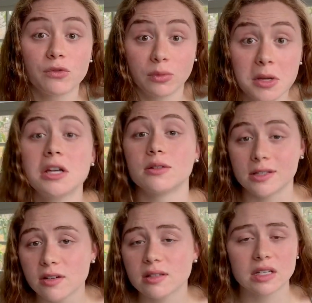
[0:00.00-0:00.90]
Flamingo,
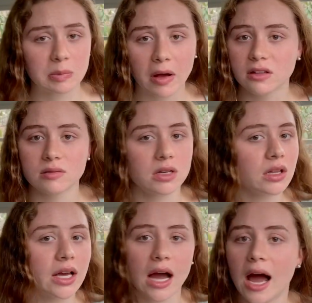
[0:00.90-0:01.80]
seriously sponsor me.
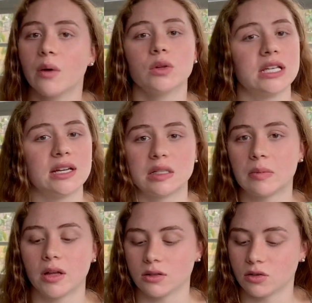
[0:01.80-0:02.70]
Like, I will take a
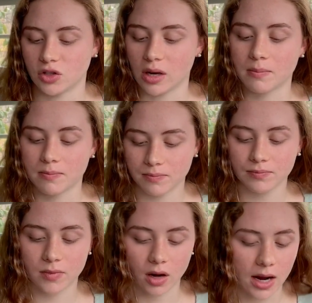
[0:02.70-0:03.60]
sponsorship.
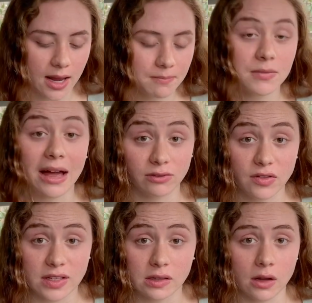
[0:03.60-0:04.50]
All right, after
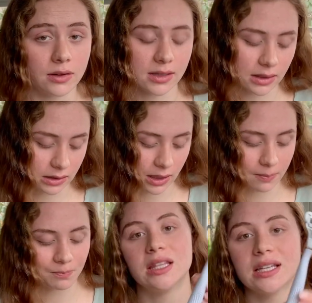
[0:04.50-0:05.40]
this is all said and
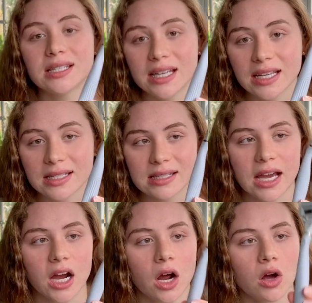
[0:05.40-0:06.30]
done. This is
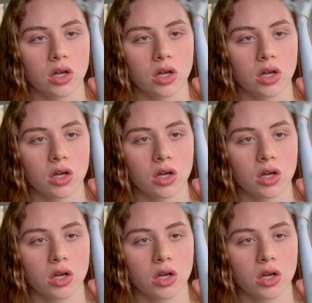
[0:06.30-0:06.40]
their